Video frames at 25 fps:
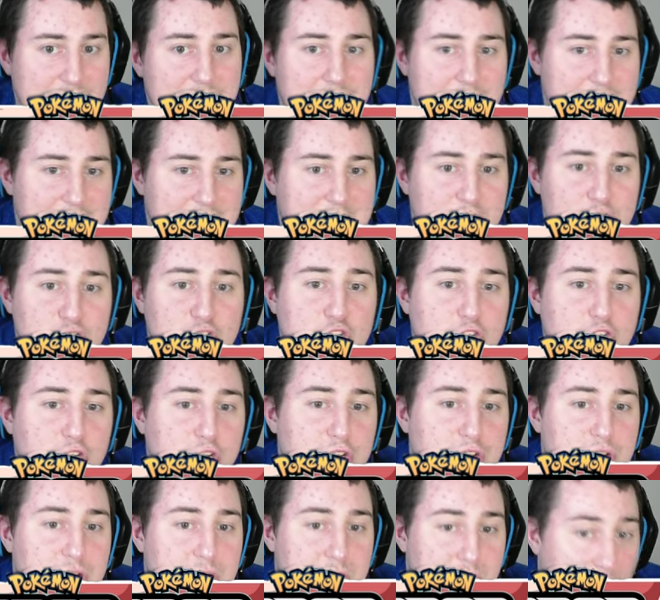You should
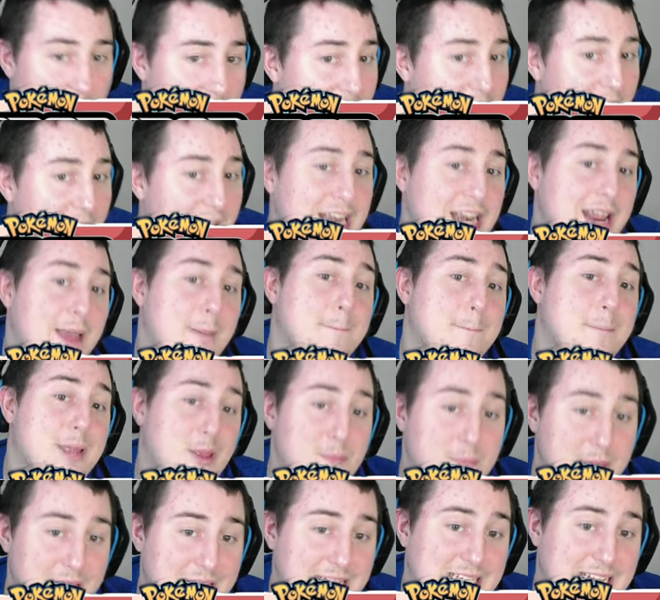not be
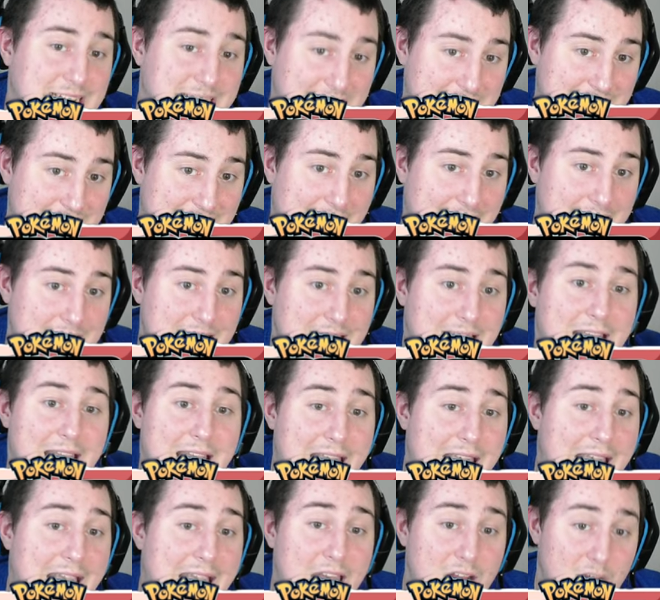missing that
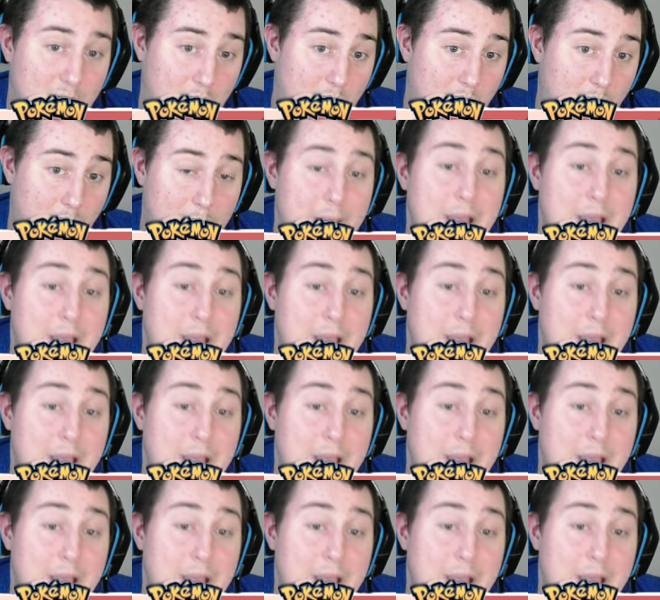at all.